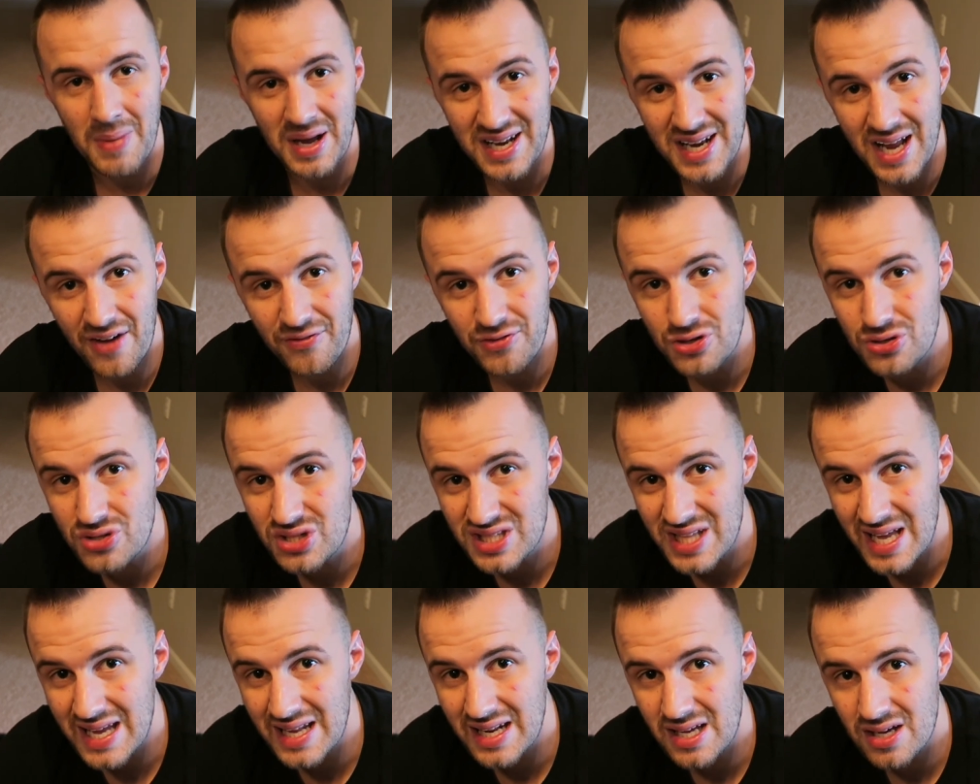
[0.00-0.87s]
My nephew
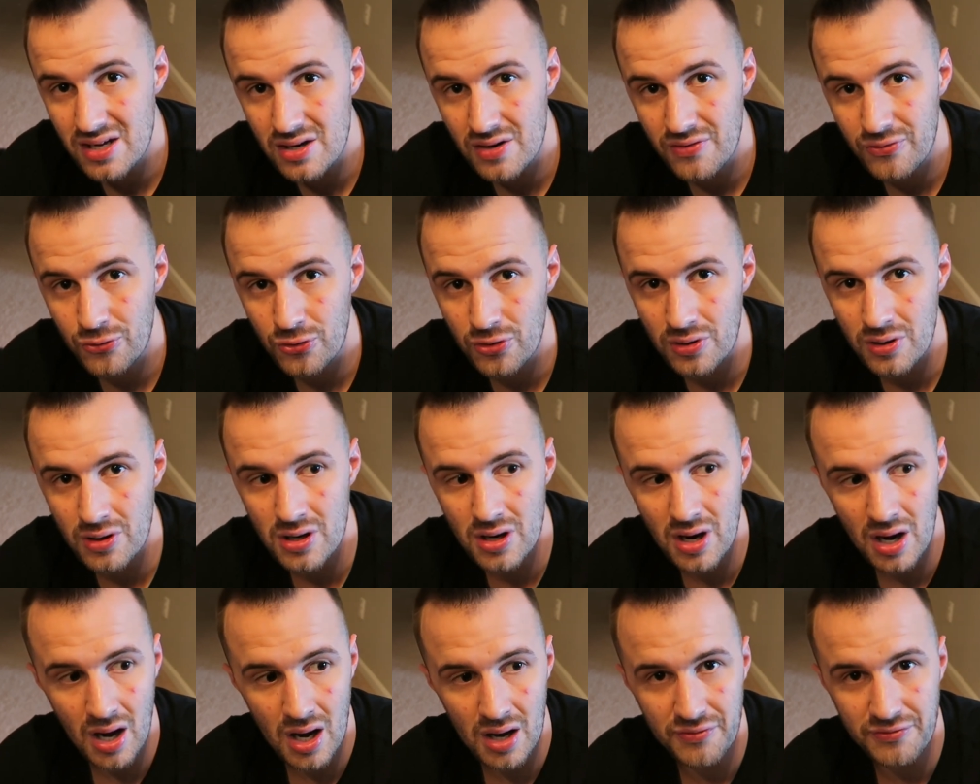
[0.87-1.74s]
stayed here
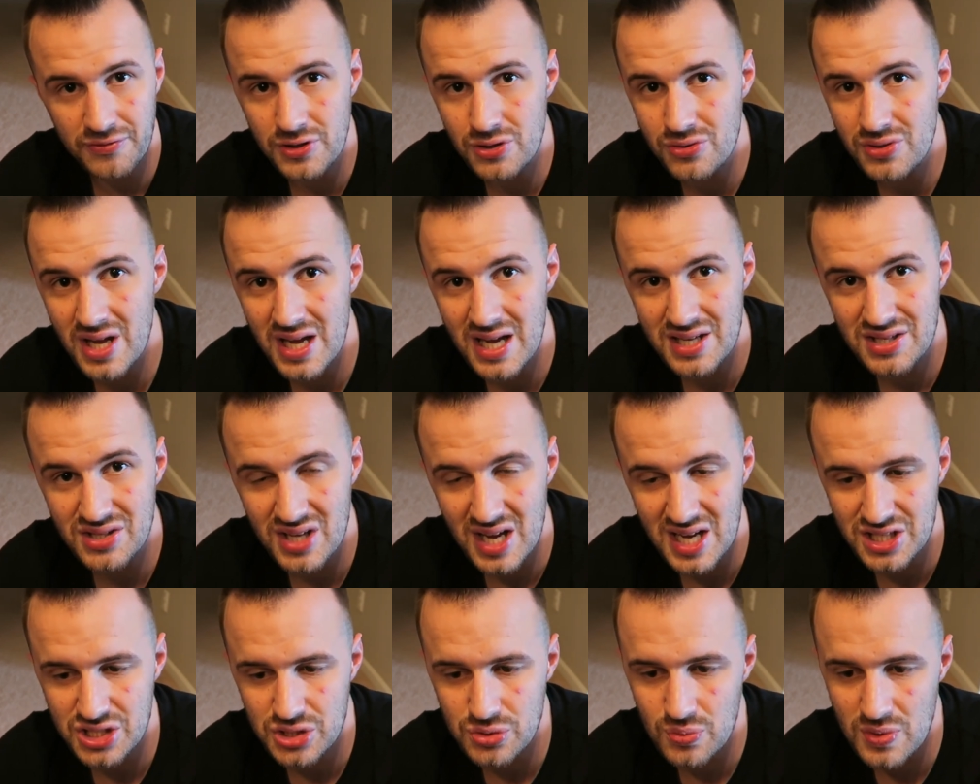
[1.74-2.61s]
for a few days
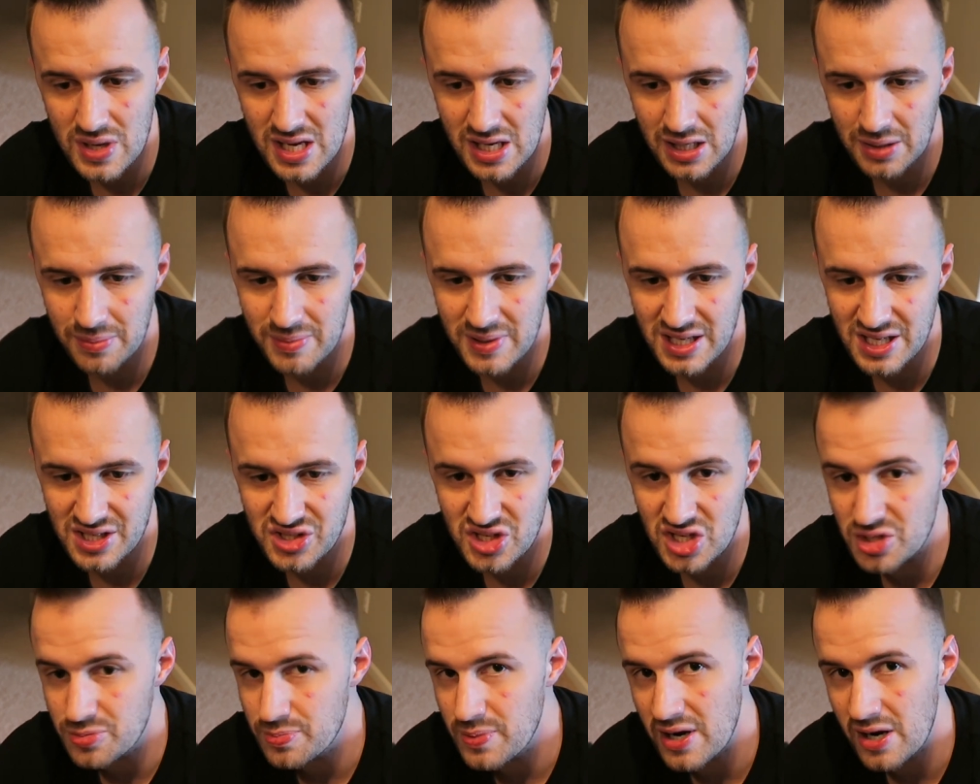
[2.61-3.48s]
last week
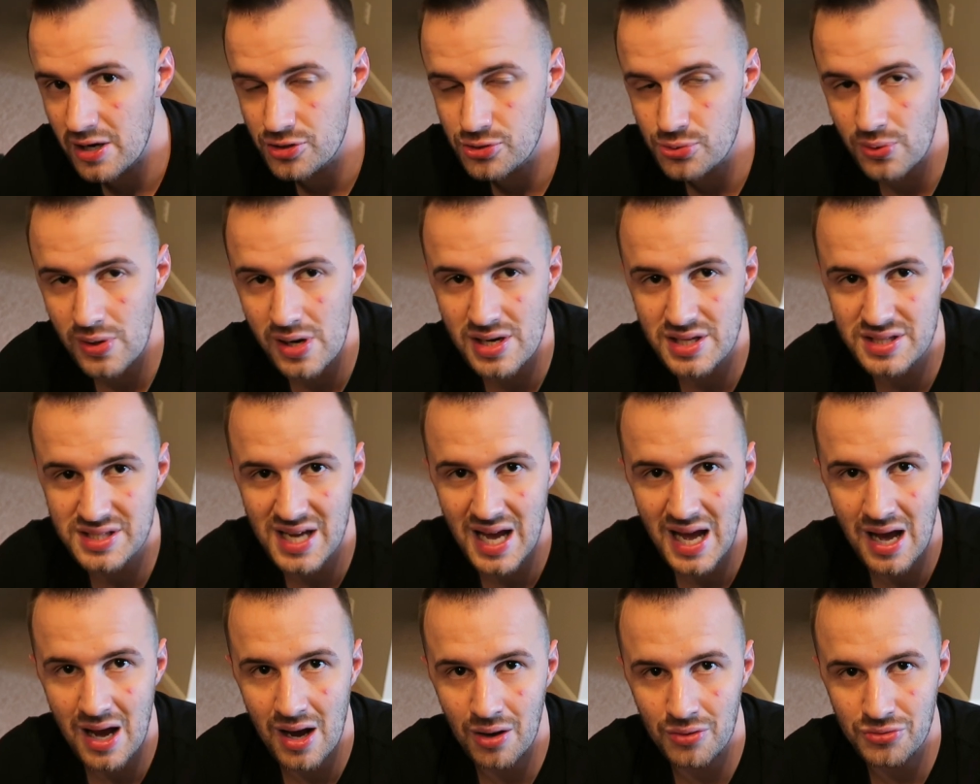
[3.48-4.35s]
because his parents were out of
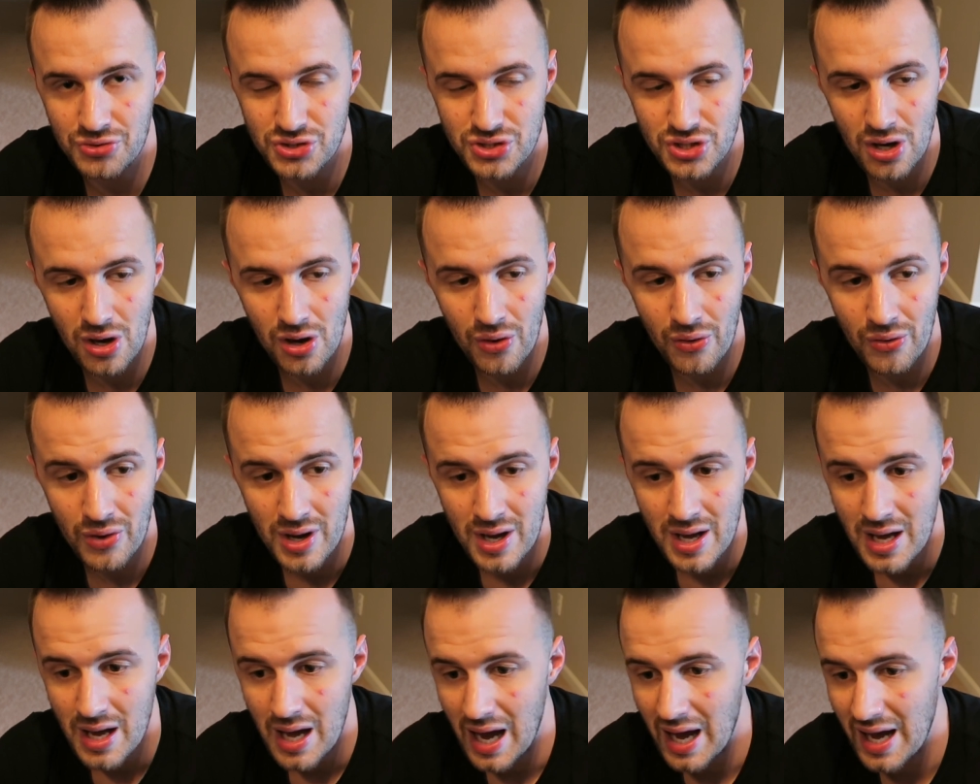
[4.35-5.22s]
town, so
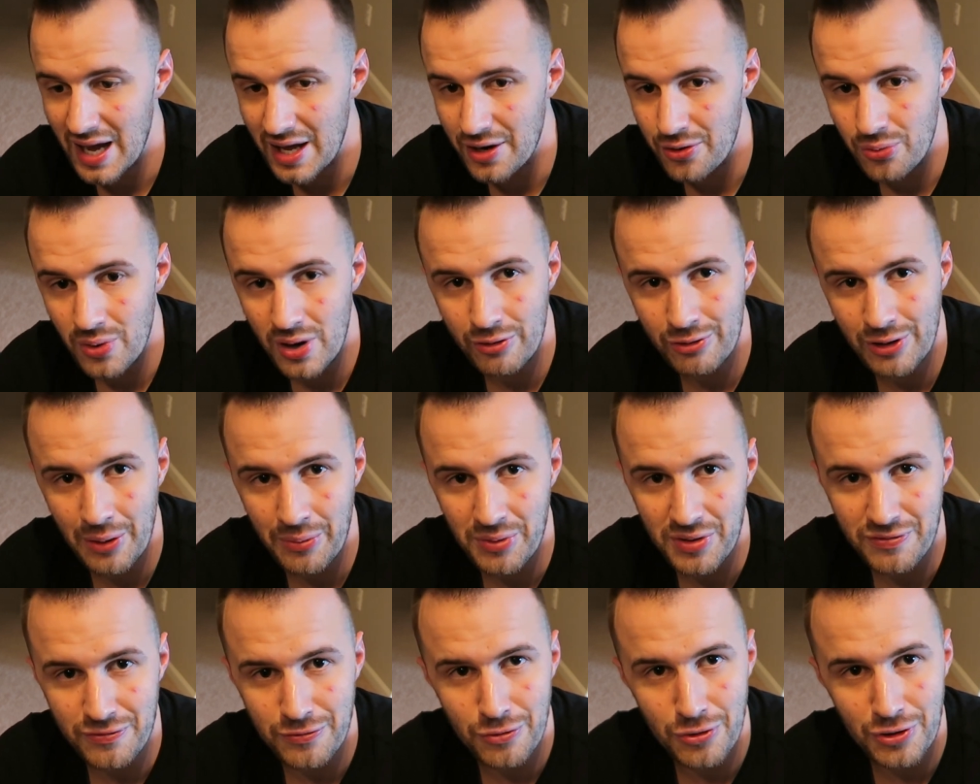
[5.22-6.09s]
I had to run
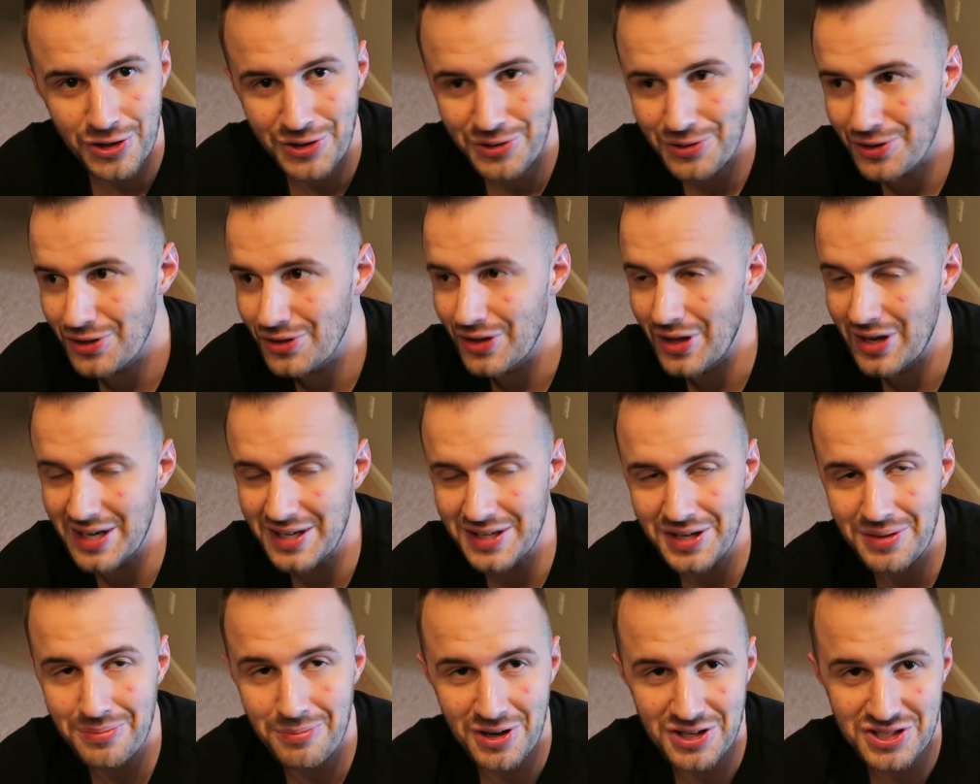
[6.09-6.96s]
around with a 4-year-old. I
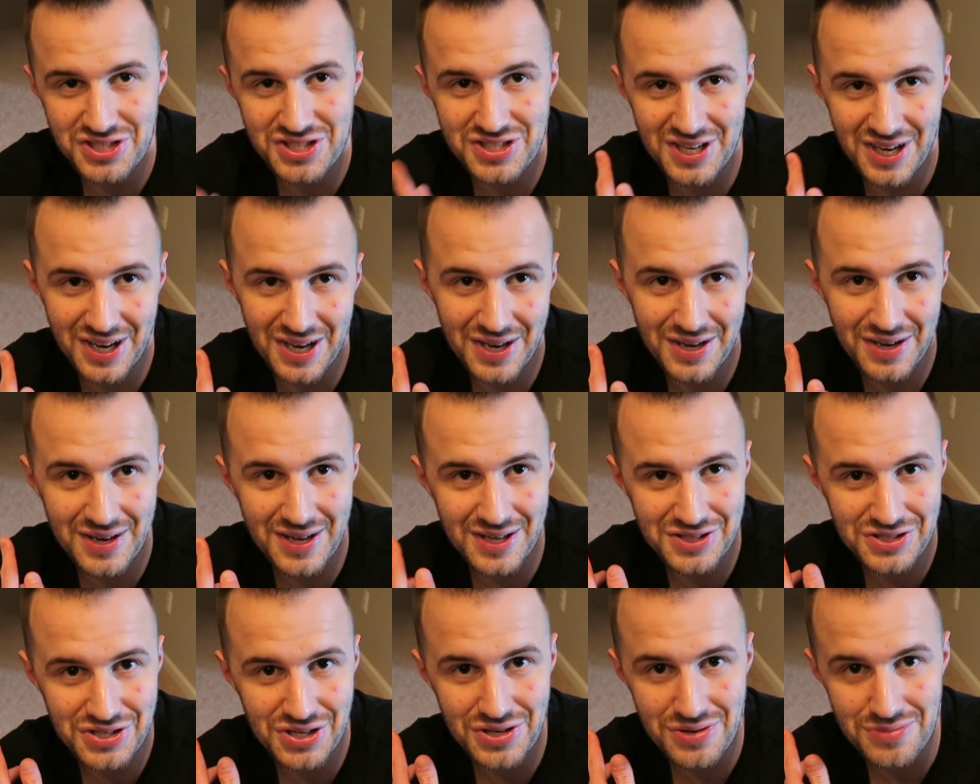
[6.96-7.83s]
didn't get much done
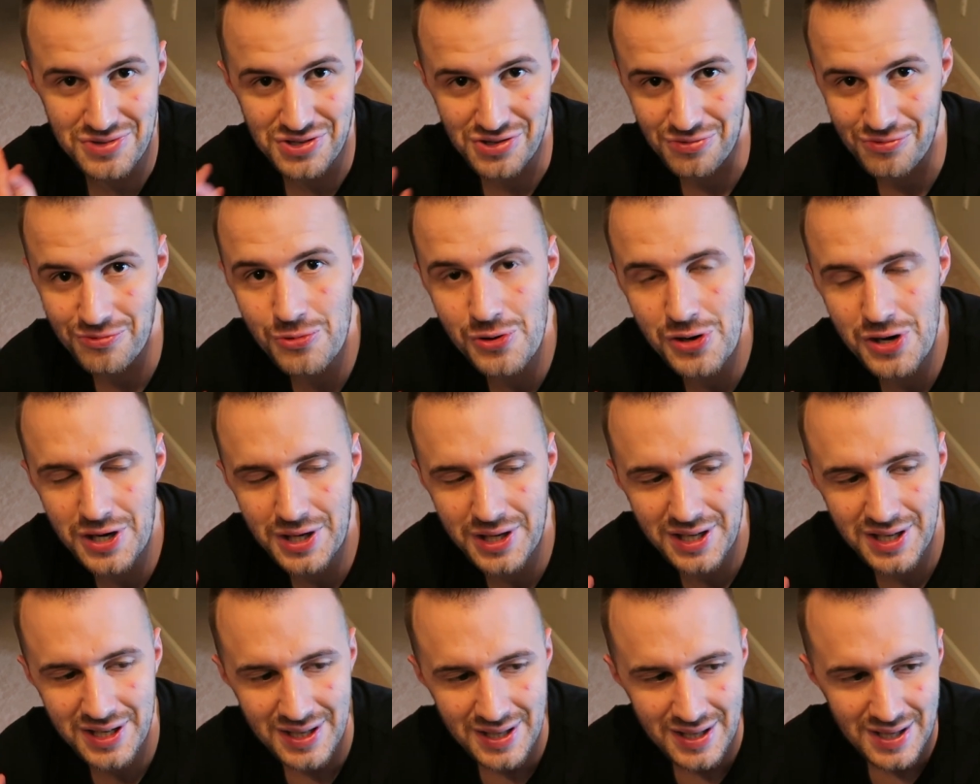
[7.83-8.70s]
in terms of
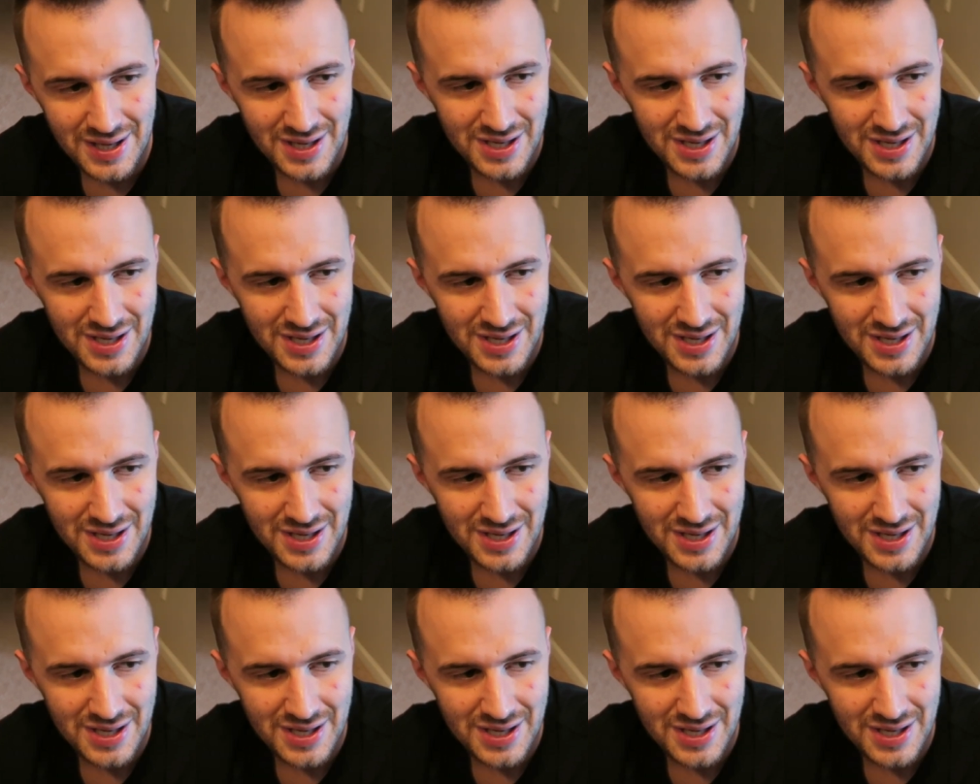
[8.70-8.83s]
work.